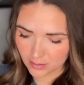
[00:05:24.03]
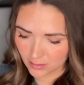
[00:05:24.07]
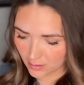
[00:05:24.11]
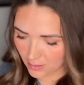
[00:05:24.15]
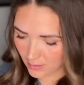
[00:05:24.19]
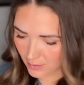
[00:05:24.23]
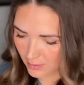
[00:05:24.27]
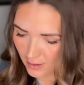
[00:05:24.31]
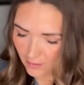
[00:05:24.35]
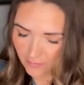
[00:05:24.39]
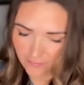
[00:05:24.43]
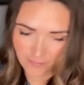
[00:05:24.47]

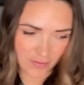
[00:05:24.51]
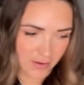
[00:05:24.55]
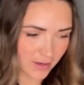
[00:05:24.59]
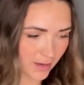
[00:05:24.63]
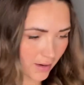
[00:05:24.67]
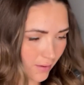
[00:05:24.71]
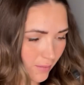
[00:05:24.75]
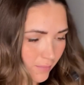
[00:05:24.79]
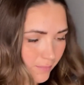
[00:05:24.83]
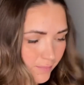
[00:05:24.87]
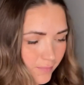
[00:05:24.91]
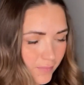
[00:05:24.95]
that for now,
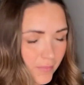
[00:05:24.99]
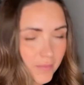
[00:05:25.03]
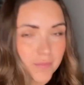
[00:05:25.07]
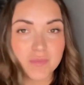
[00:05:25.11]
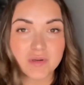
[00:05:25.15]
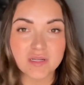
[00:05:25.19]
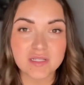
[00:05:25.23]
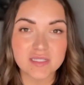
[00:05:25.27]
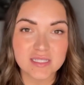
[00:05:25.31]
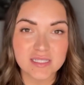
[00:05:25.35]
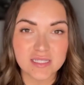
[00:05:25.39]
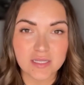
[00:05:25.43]
I'm gonna
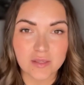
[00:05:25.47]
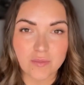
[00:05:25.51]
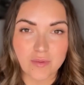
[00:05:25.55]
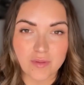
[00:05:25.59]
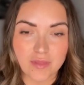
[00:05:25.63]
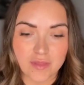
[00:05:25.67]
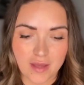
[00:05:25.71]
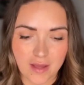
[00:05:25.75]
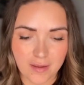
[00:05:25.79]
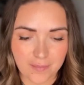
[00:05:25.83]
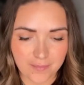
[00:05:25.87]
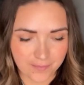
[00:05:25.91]
stick with
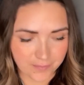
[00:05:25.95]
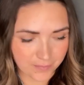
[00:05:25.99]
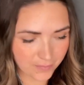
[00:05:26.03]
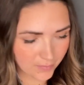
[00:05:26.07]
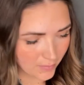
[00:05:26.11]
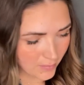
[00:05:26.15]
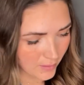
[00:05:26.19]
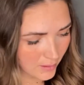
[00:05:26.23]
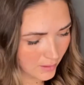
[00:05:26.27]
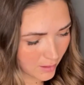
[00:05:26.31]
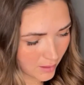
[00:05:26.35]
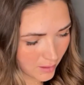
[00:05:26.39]
that.
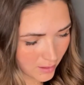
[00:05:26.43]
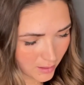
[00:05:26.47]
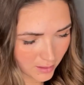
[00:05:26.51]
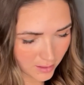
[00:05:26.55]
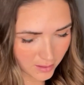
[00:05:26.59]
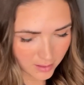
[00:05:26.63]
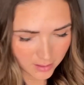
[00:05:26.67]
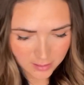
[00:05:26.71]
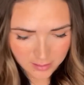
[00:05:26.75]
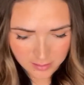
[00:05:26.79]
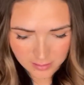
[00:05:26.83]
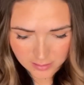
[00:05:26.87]

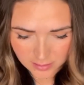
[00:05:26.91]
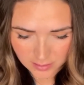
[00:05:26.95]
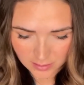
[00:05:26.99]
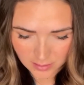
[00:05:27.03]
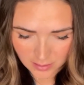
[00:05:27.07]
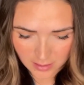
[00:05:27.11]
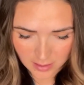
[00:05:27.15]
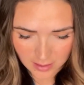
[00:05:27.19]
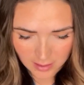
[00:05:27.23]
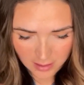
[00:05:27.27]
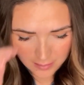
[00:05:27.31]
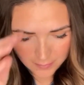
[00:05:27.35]
So
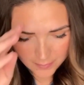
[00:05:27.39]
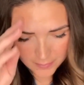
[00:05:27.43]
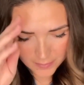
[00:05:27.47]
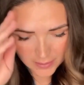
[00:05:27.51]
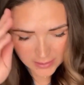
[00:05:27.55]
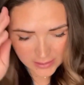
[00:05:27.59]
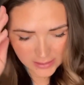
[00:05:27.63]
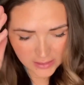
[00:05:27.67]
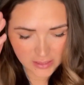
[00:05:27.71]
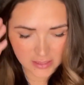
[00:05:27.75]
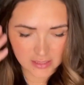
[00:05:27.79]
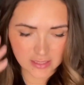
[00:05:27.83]
then I'm going
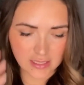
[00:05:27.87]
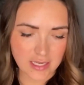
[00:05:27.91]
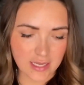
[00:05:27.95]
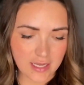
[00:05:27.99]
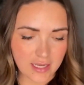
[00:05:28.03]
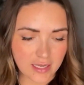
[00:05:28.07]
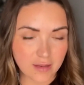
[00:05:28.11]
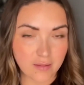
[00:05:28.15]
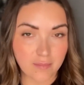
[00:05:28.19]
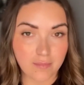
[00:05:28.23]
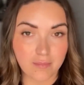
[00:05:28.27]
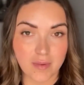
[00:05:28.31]
to
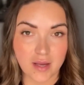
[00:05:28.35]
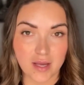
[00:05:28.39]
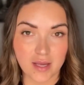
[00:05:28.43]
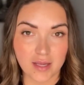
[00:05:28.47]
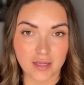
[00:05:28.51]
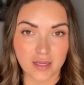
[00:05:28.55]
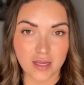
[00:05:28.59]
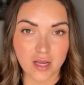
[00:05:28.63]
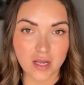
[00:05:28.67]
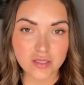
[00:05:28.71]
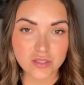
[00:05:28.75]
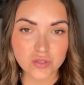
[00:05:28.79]
take my
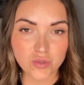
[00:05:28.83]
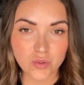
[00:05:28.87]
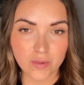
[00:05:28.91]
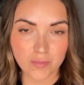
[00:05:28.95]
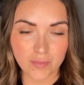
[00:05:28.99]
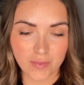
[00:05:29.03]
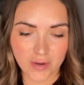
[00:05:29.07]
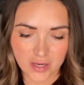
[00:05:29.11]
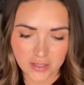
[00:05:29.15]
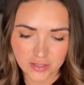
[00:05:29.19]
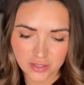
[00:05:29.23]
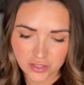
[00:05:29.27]
contour
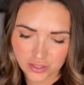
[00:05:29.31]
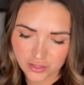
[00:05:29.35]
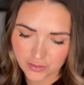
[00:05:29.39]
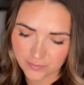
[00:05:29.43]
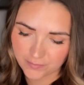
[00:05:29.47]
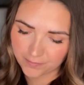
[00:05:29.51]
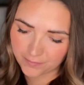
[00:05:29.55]
brush